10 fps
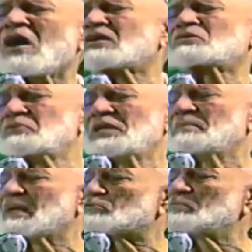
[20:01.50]
Talk to
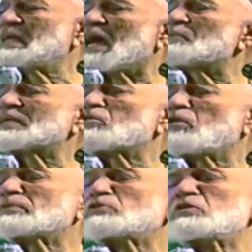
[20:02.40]
him. And to me, I want
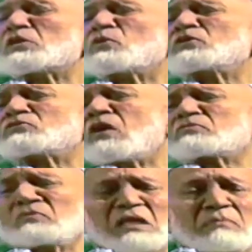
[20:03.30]
an opportunity to go and
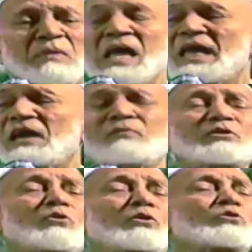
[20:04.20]
talk to him. And I
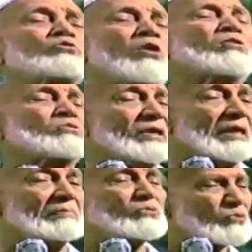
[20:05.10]
want you all to talk to
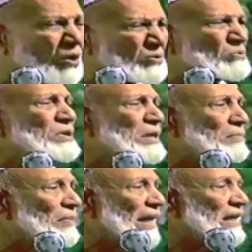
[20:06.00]
him. Talk to
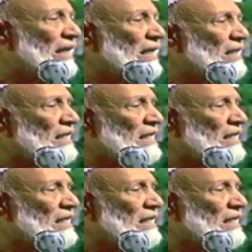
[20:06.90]
him, man.